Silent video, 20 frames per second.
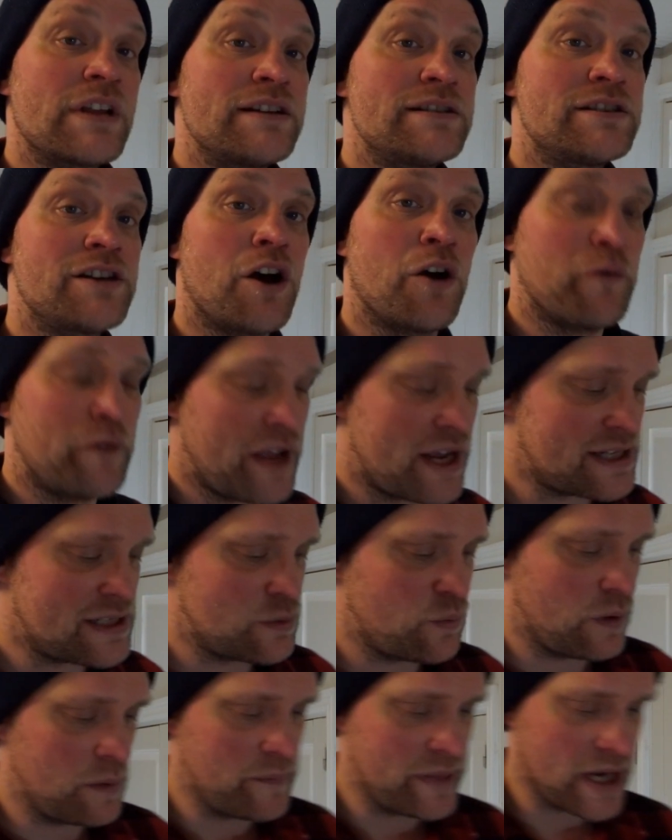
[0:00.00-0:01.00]
so that
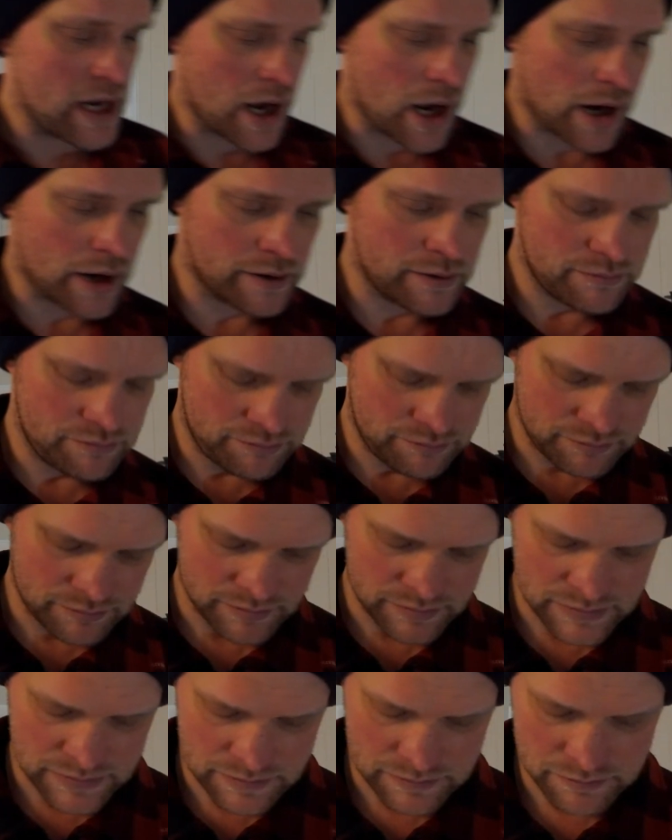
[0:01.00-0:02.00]
will be our
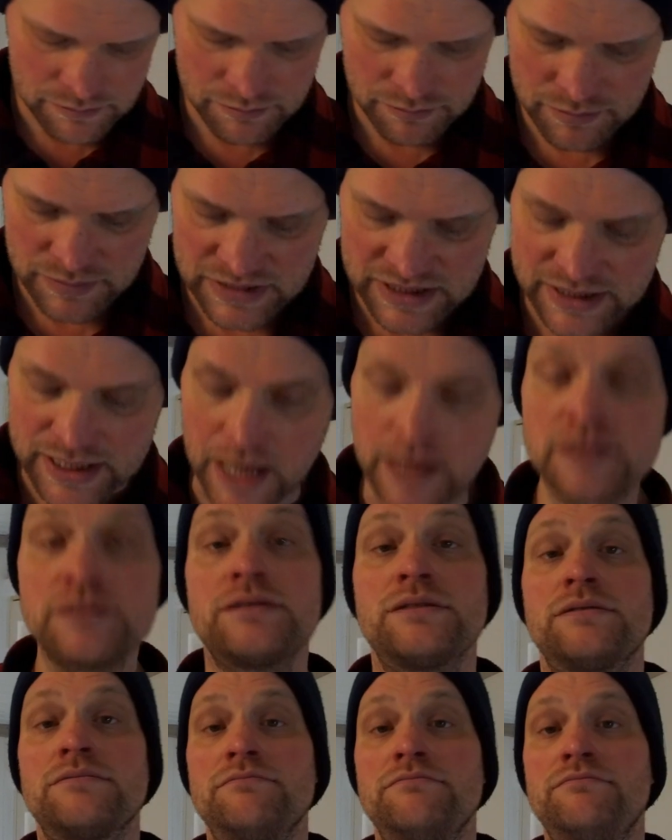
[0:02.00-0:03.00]

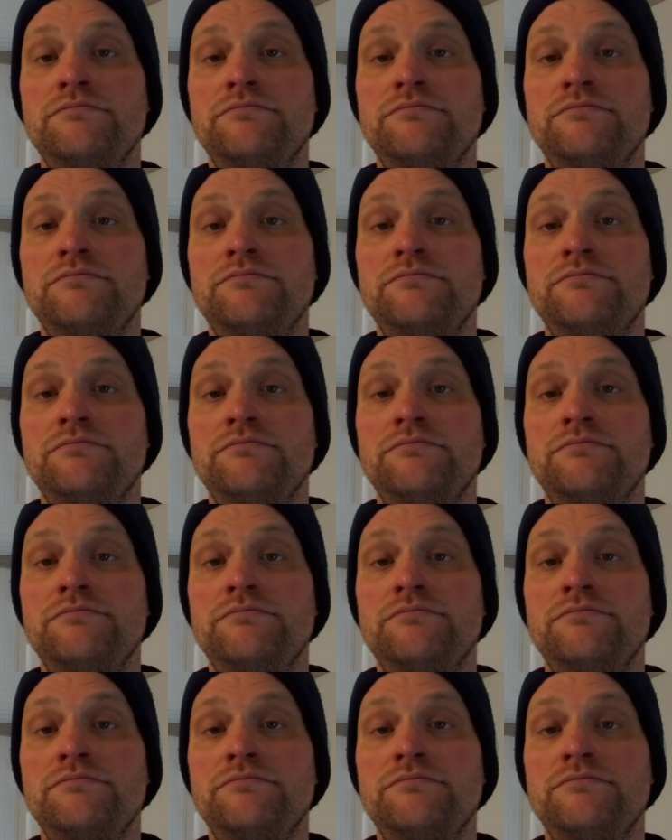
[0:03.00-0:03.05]
science